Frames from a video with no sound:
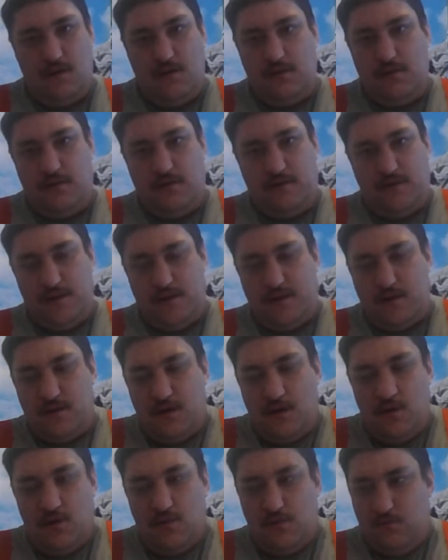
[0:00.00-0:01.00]
There is
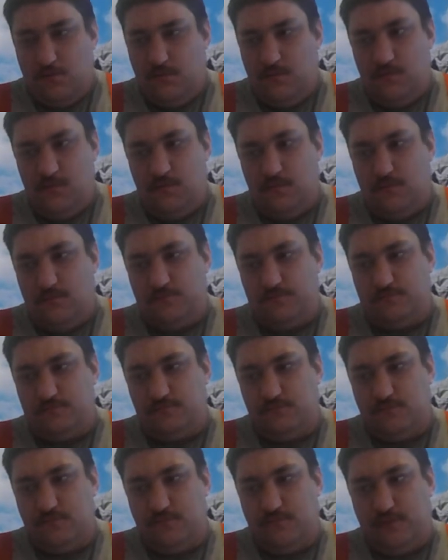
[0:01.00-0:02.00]
no
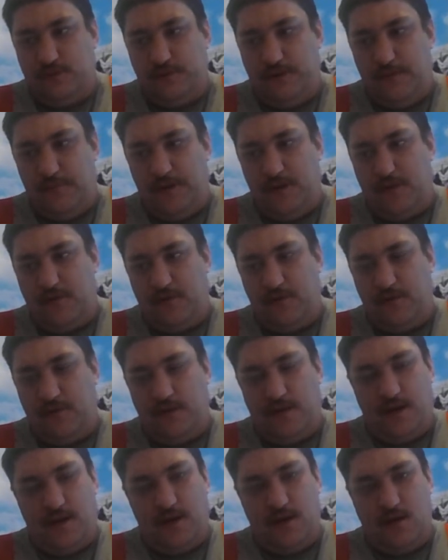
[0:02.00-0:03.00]
limit on
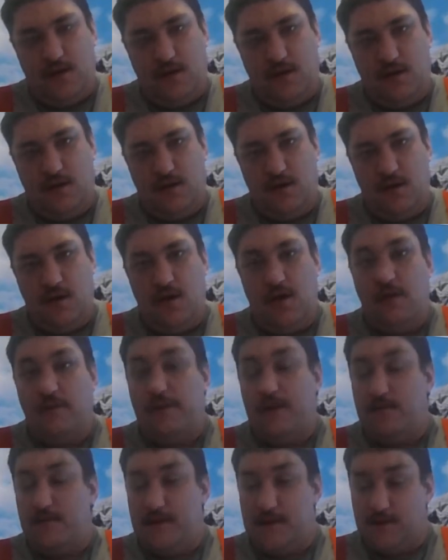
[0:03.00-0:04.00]
that.
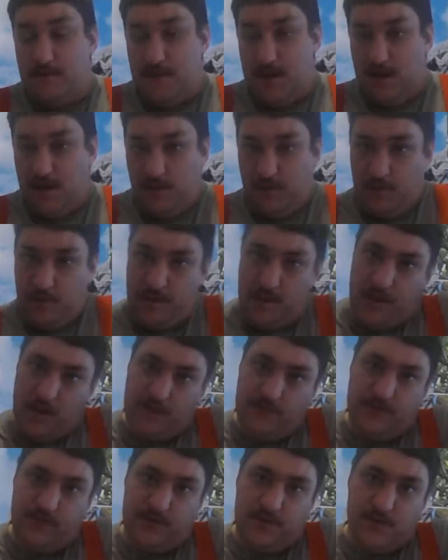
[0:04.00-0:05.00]
There is a minimum age
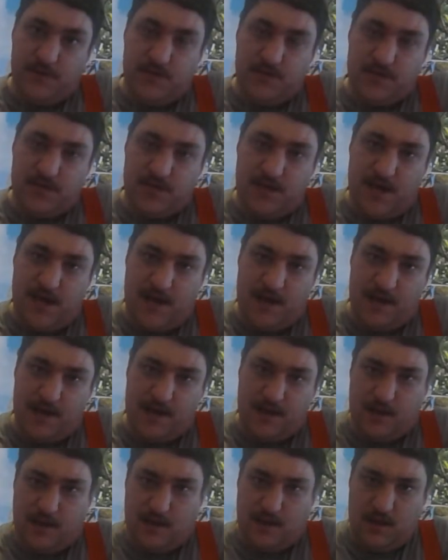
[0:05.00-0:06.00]
for Twitch,
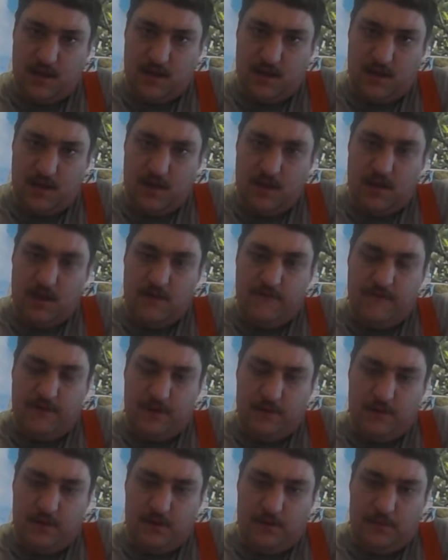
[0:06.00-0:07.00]
yes. If
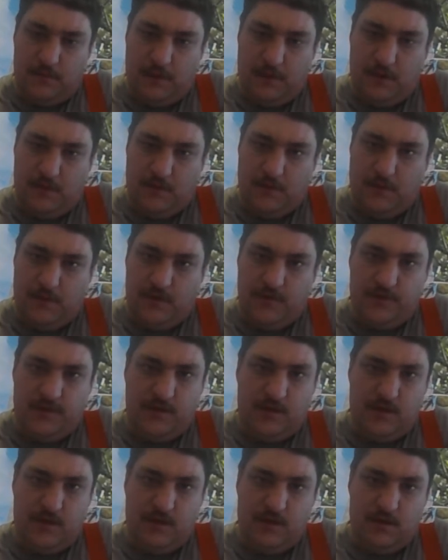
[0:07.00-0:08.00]
you are below
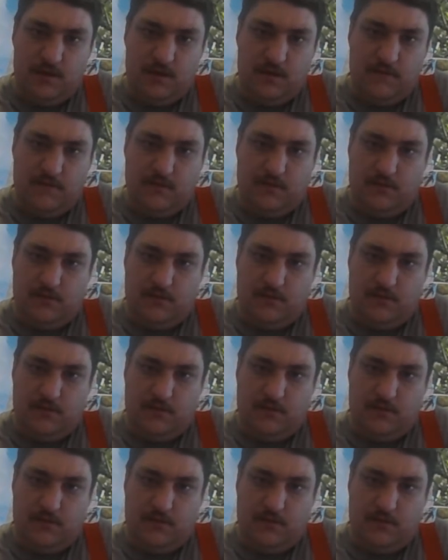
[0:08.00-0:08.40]
13 years,